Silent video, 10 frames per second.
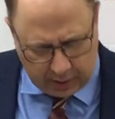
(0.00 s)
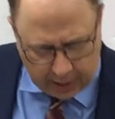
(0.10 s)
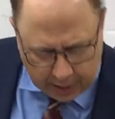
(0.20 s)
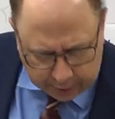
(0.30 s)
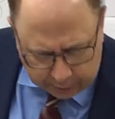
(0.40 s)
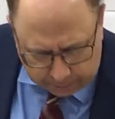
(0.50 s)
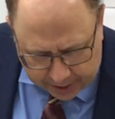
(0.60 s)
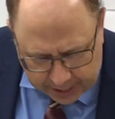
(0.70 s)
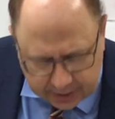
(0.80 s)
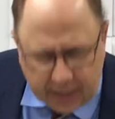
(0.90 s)
an iron
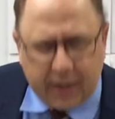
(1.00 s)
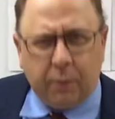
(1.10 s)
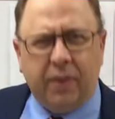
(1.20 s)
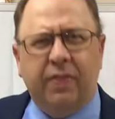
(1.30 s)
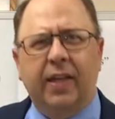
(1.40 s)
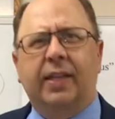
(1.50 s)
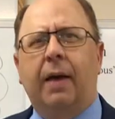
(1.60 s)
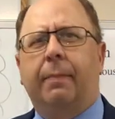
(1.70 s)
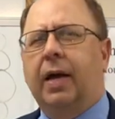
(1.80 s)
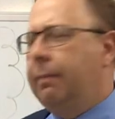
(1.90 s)
band on it. We think
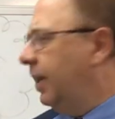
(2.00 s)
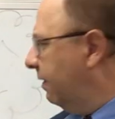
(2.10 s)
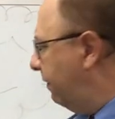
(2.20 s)
that might mean a